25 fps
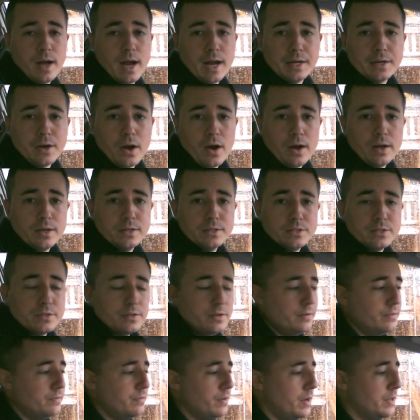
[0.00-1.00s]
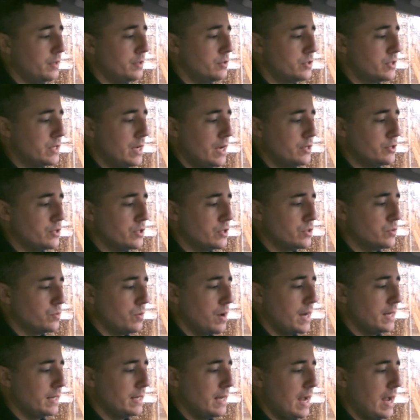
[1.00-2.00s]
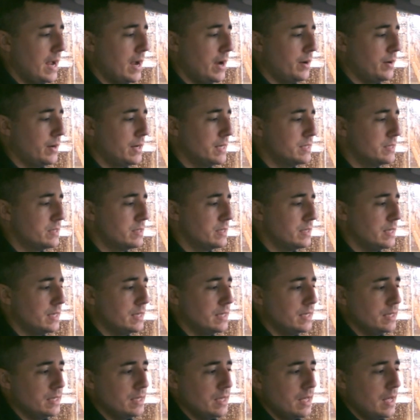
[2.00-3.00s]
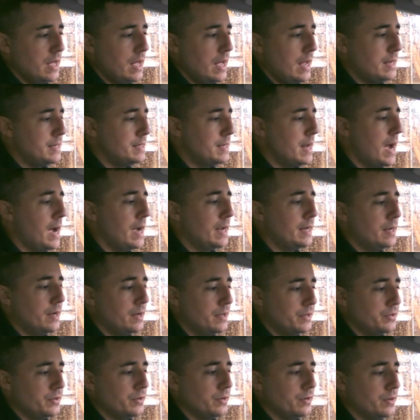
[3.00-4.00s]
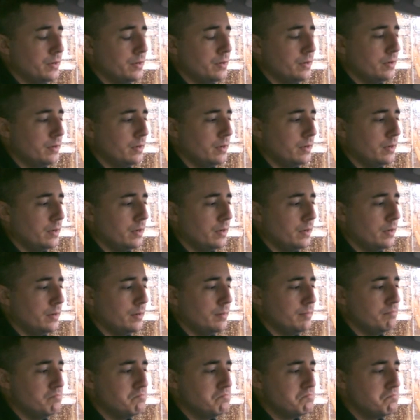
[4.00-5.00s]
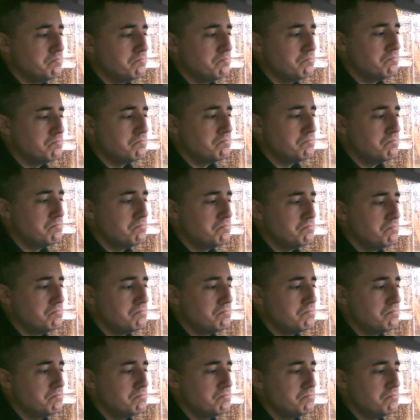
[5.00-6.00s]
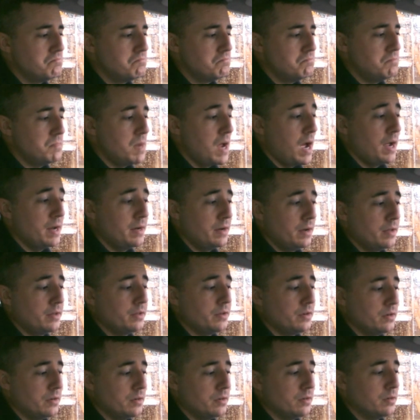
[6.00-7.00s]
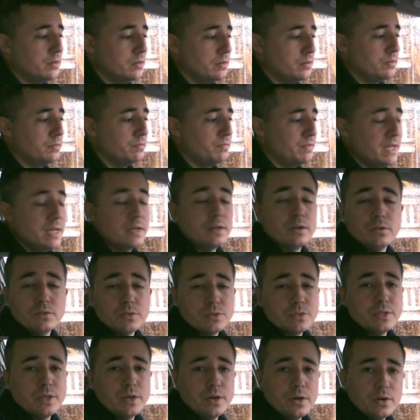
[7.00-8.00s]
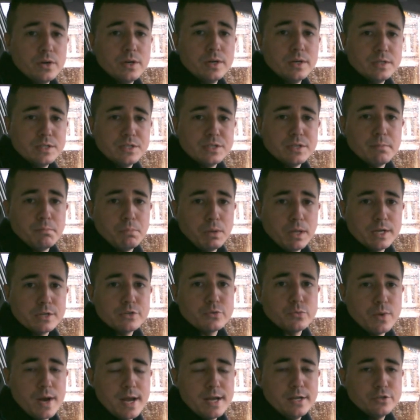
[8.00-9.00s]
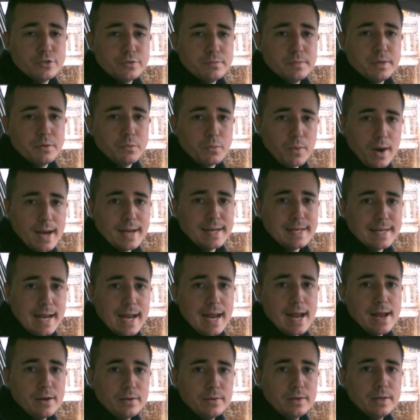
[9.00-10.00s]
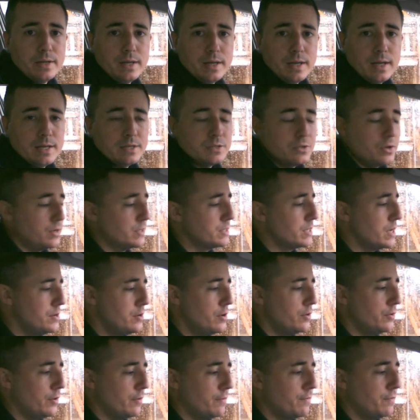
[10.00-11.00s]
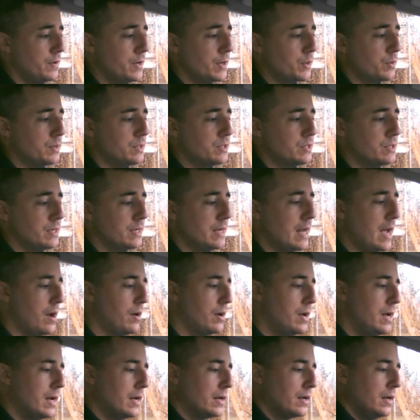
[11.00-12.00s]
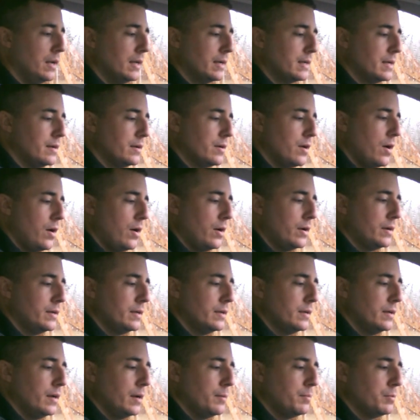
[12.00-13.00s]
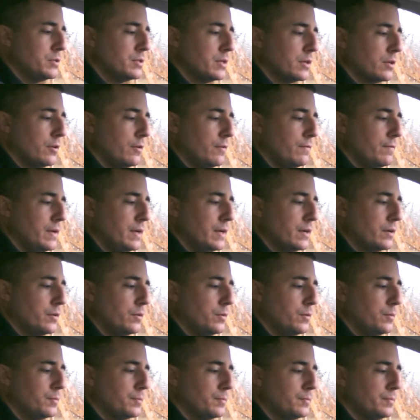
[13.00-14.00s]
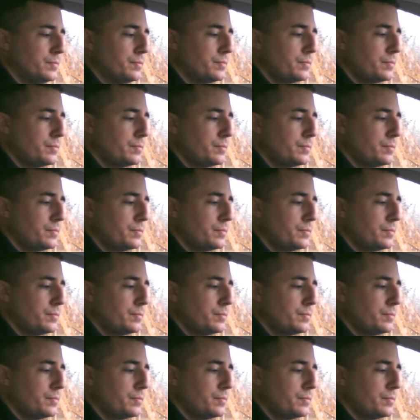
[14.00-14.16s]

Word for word: icons of other stations. Right now I see nine other um, nine other vehicles that are in simplex range of me right now, as long as I know their frequency. Now, clicking on a particular vehicle